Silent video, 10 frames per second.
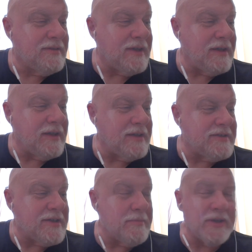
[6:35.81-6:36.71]
didn't
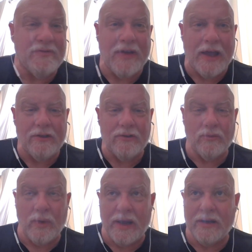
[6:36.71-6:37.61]
see much value in
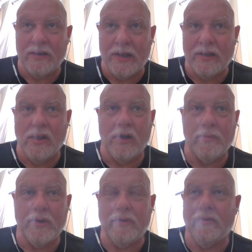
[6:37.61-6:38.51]
writing like long
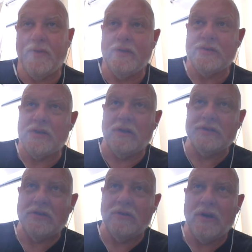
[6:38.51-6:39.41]
book reviews.
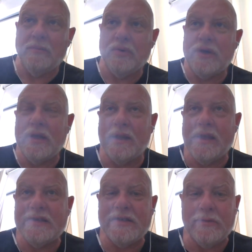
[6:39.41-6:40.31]
Also, I'm pretty
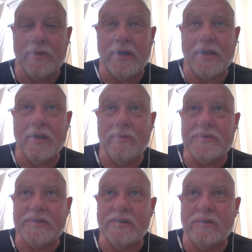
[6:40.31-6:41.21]
lazy when it
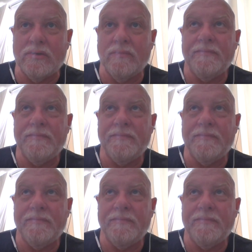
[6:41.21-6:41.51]
comes to